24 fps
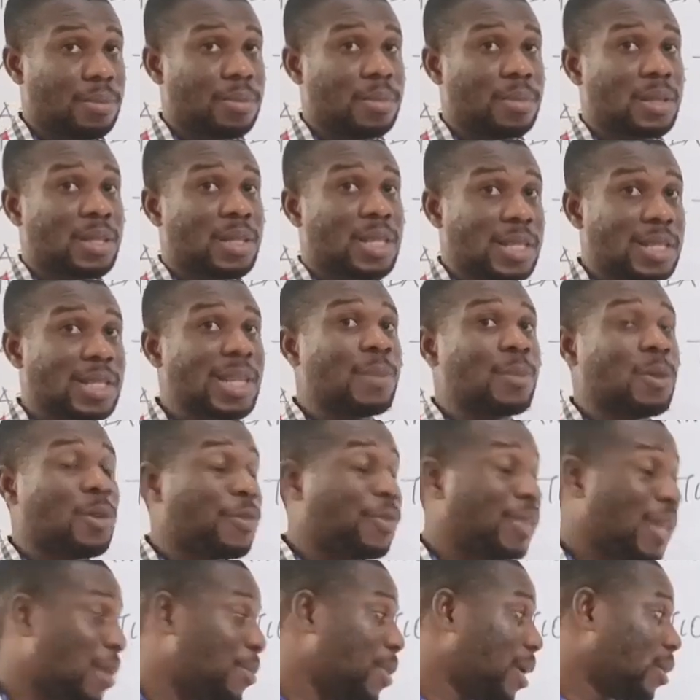system
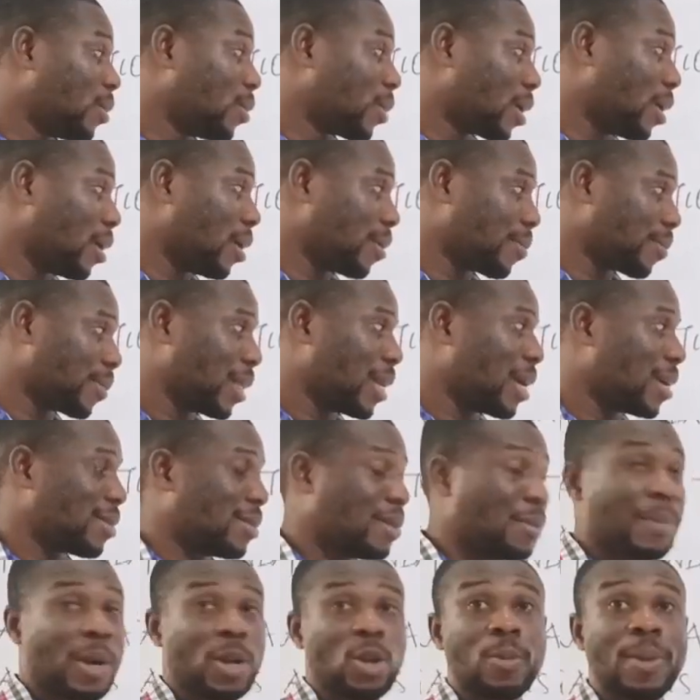of naming, okay, that's
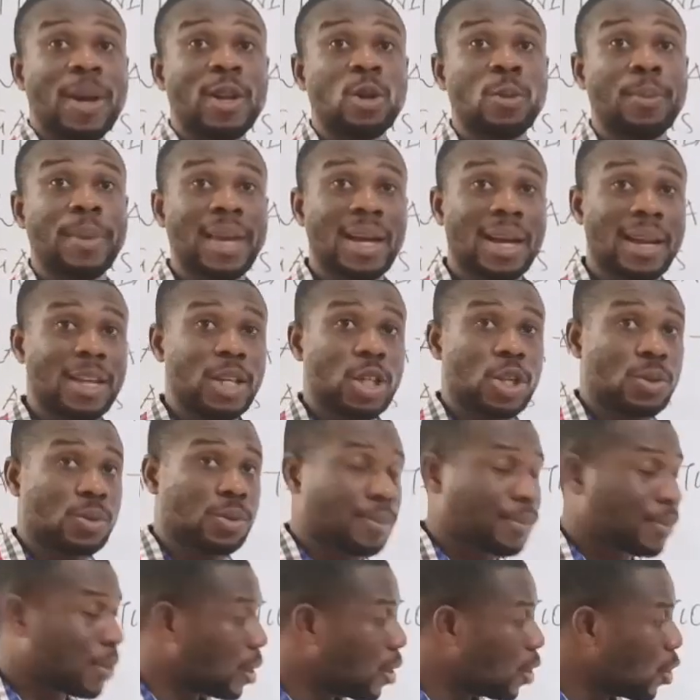the binomial nomenclature,